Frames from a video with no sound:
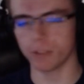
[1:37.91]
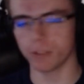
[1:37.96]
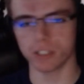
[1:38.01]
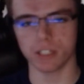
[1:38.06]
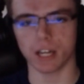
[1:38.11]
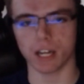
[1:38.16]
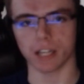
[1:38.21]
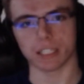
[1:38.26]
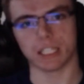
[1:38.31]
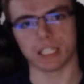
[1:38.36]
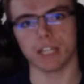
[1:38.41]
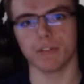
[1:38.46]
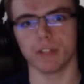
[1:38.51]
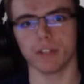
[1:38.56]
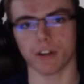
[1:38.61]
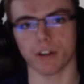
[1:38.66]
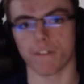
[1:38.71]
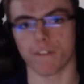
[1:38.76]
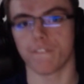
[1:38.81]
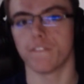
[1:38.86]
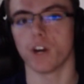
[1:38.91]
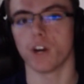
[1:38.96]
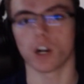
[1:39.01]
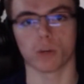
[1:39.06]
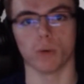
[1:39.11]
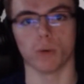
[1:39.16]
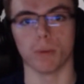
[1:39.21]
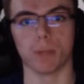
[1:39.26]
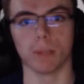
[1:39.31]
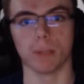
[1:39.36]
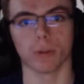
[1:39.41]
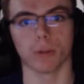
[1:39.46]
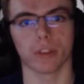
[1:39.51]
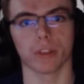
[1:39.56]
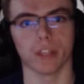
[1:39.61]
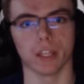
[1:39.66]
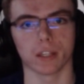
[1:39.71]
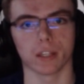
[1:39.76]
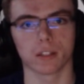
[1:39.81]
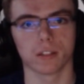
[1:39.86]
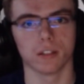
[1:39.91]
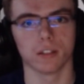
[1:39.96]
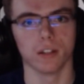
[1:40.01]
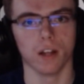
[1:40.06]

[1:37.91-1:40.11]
just not giving a fuck what people think.